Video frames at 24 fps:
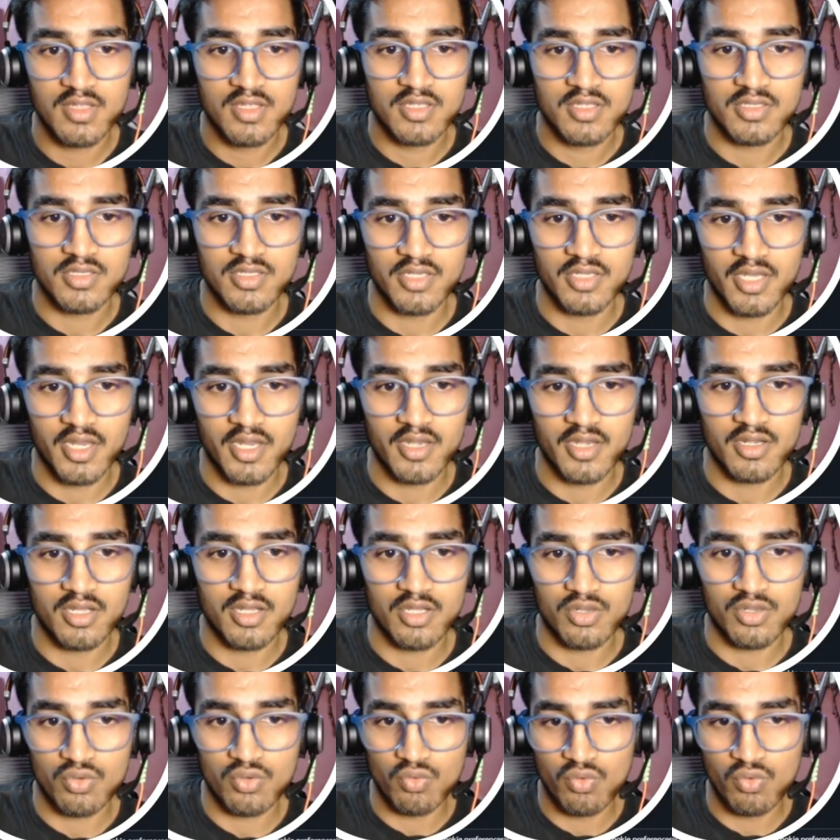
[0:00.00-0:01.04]
create
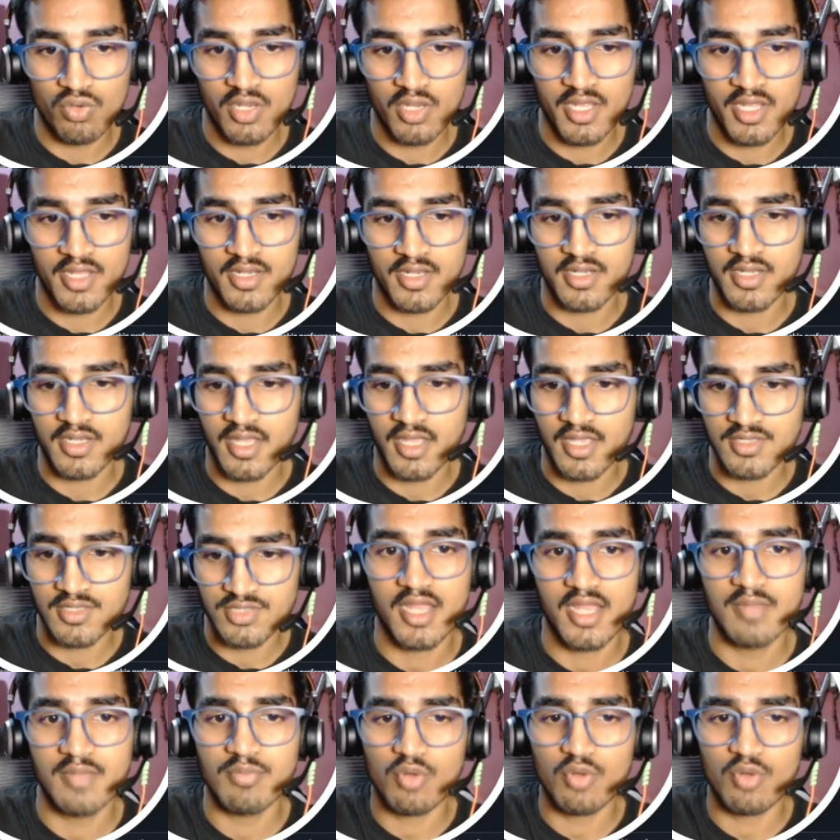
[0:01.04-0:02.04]
a role and attach it and